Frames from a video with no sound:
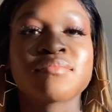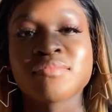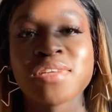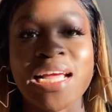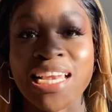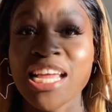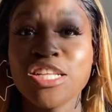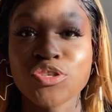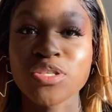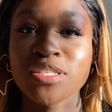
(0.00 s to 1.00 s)

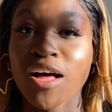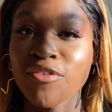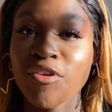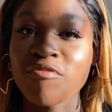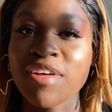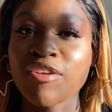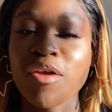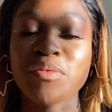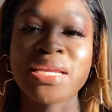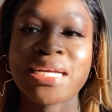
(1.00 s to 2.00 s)
cleanse yourself of that.
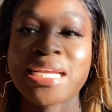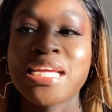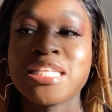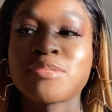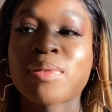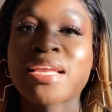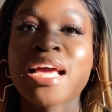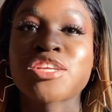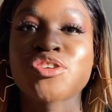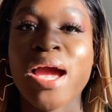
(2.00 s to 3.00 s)
Not really cleanse, but
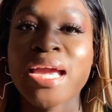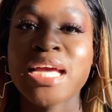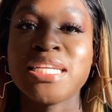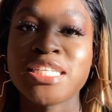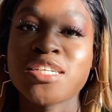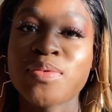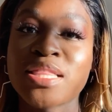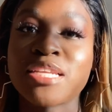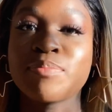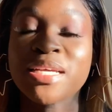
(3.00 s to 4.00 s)
like try and deal with
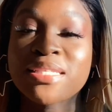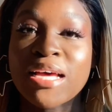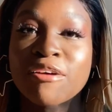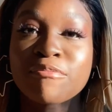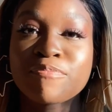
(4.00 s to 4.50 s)
it better.